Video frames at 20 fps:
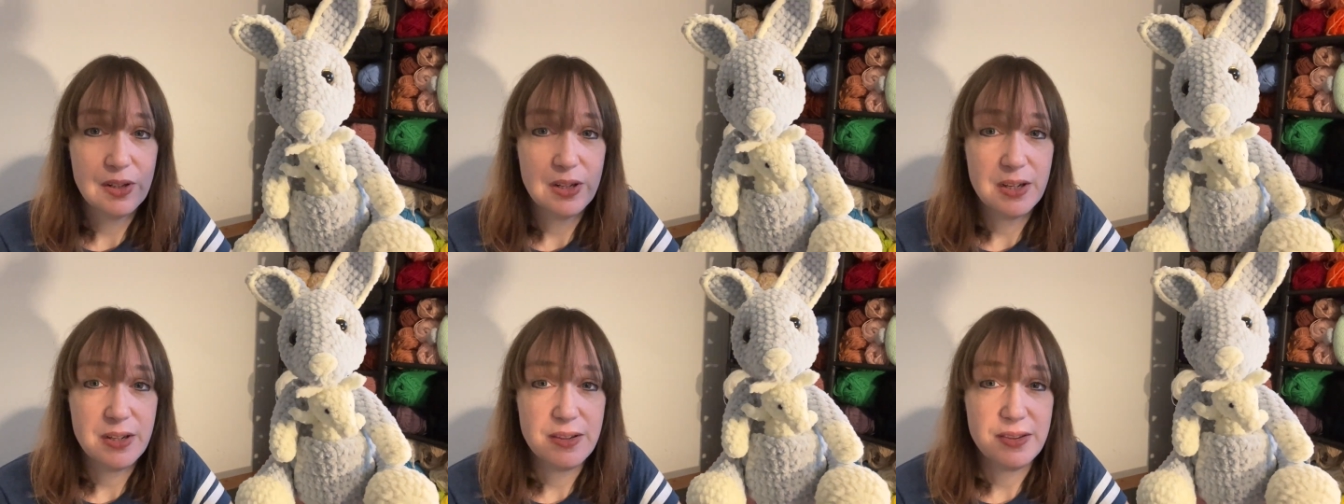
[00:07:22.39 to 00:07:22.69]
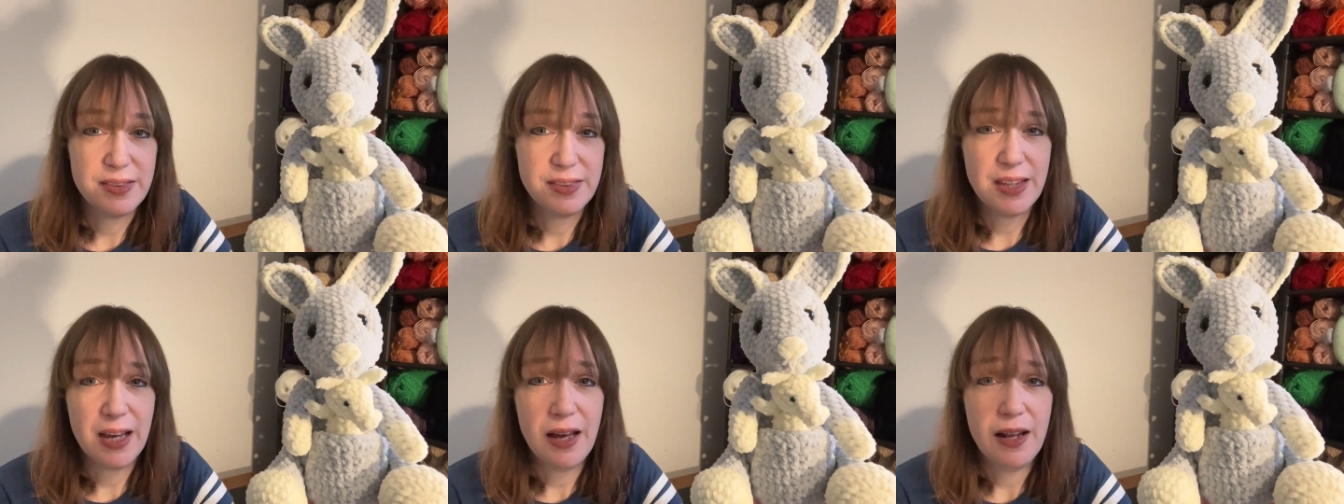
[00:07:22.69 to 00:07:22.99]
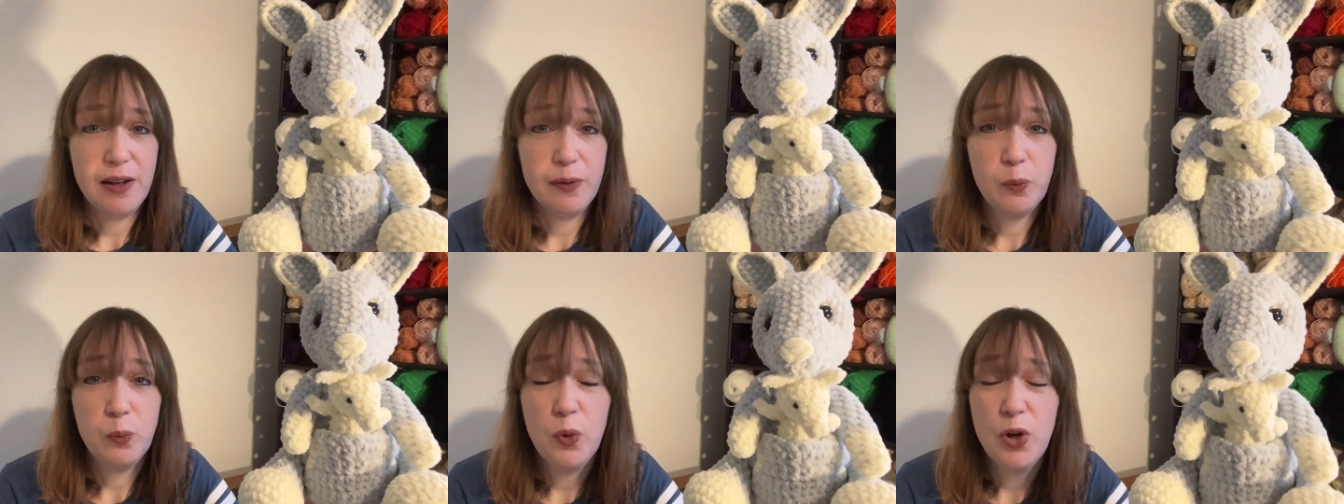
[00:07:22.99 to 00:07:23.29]
and
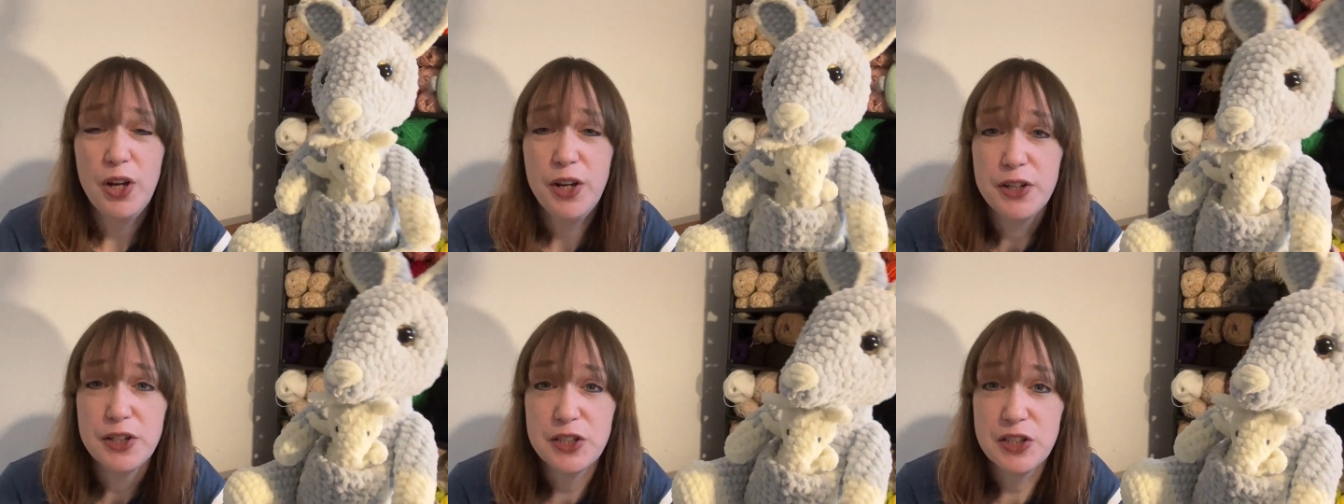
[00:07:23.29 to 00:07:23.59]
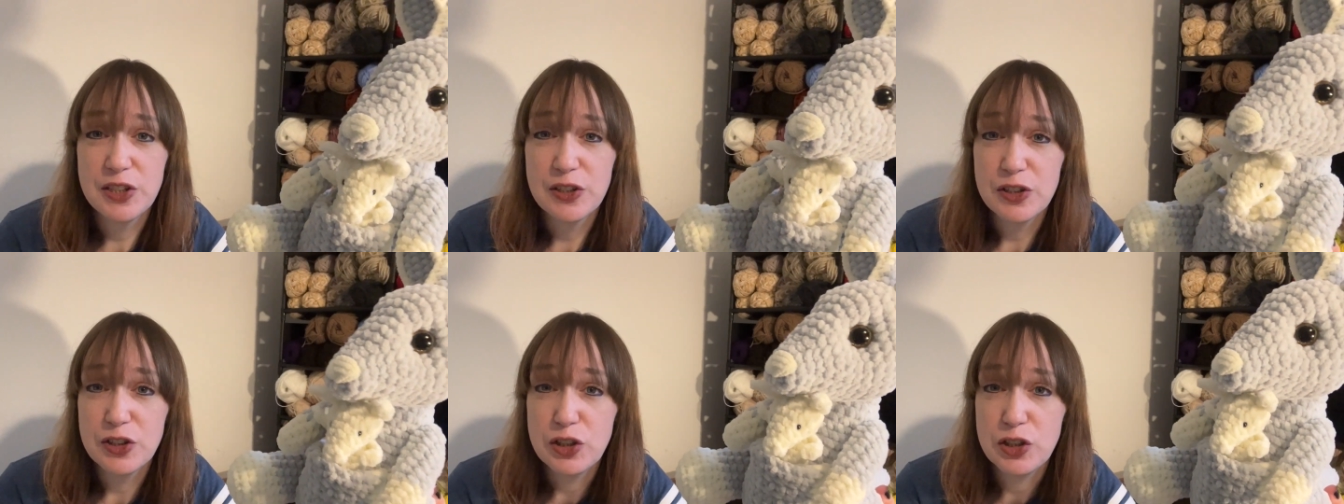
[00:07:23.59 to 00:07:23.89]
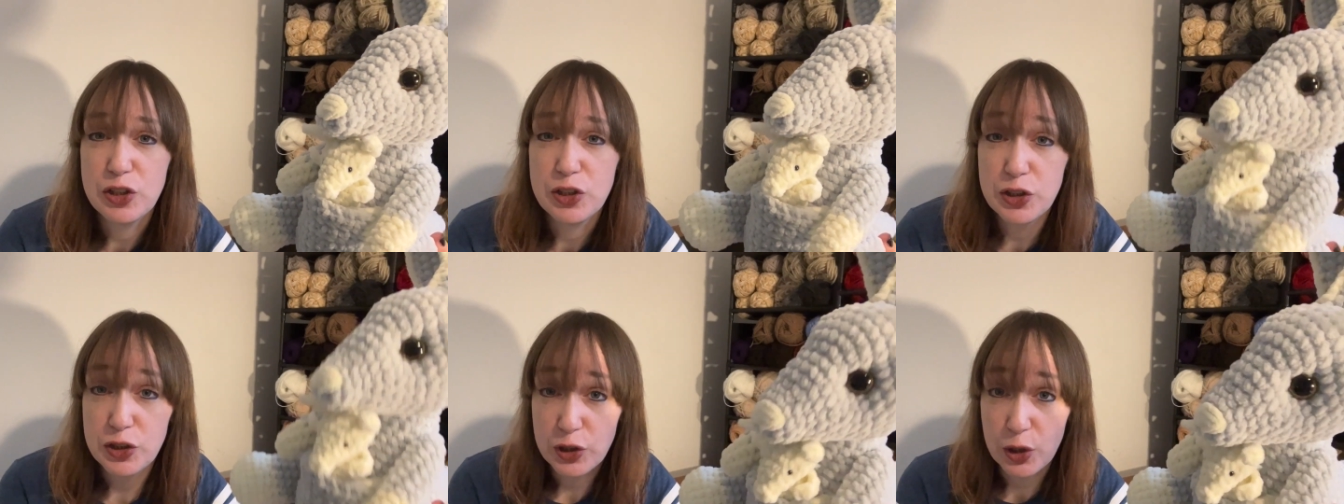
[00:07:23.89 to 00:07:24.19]
that works
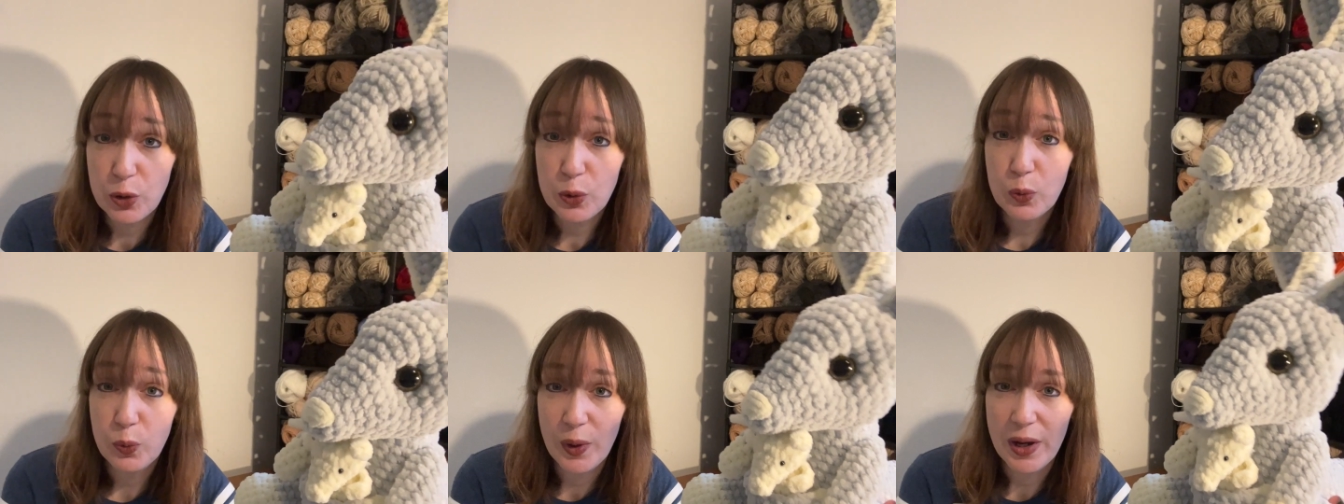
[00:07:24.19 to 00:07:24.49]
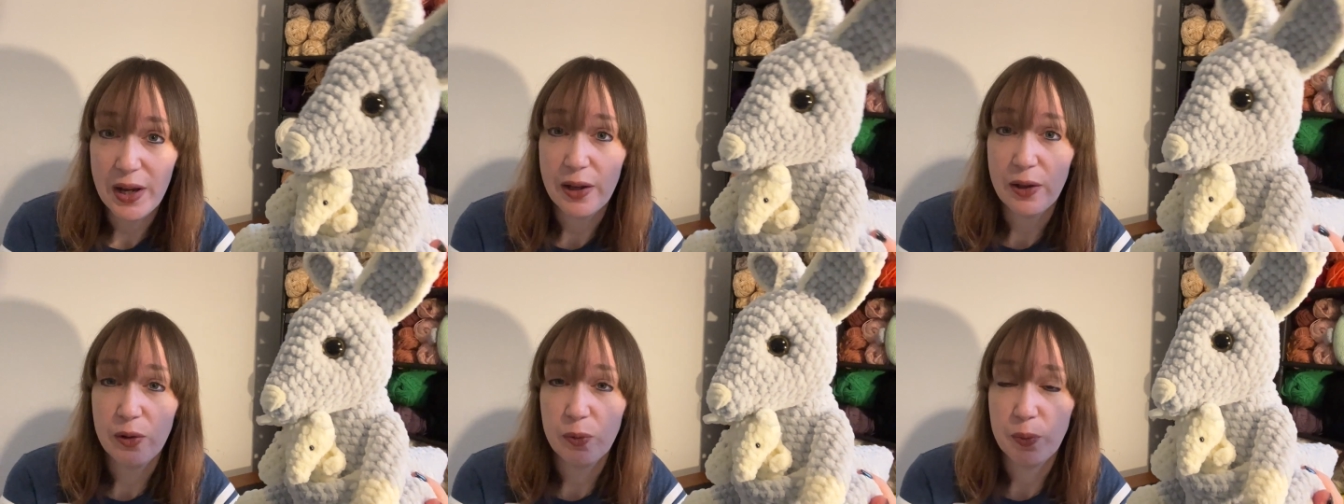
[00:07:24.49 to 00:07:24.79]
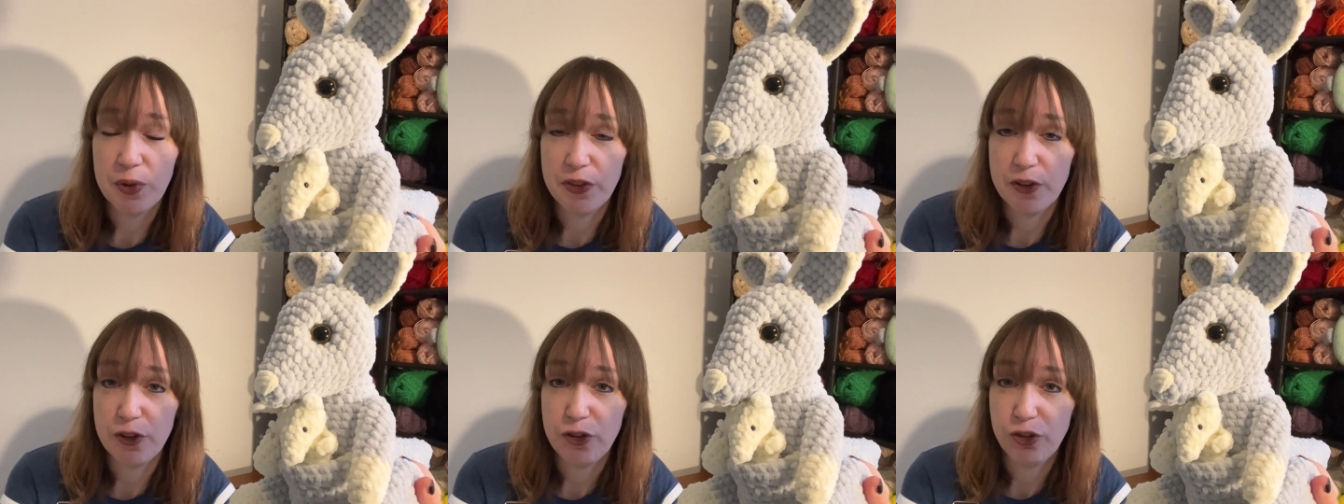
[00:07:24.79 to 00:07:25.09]
so well
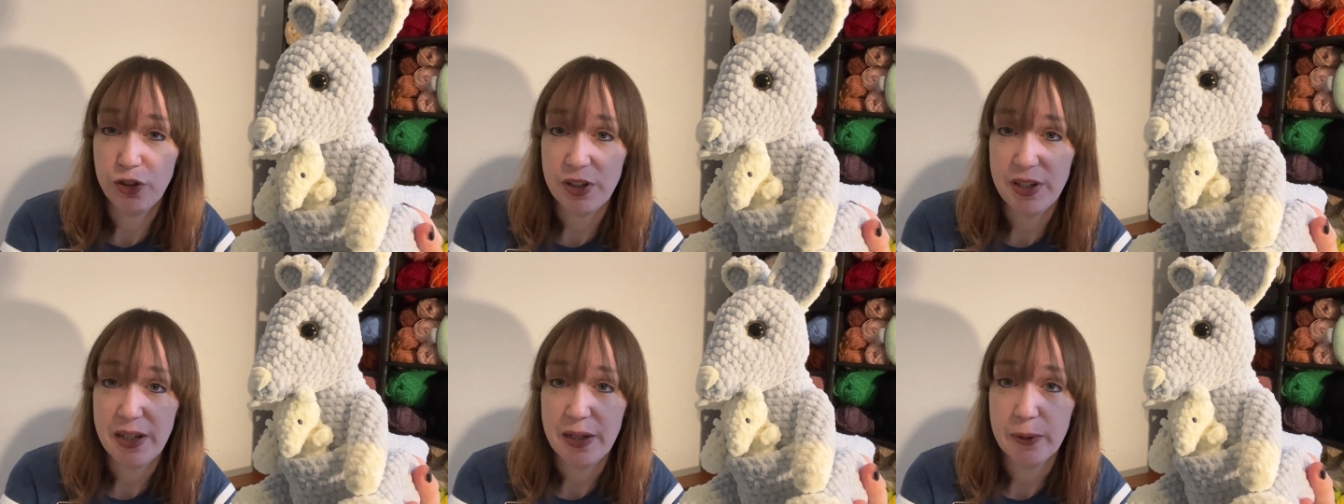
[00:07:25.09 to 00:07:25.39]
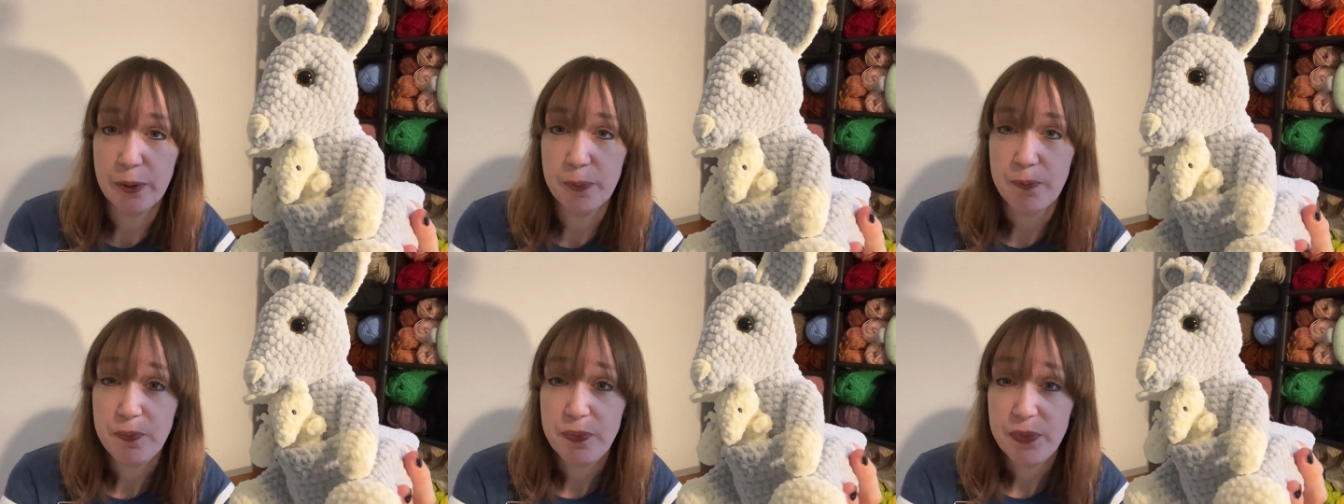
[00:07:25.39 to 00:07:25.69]
with the chenille.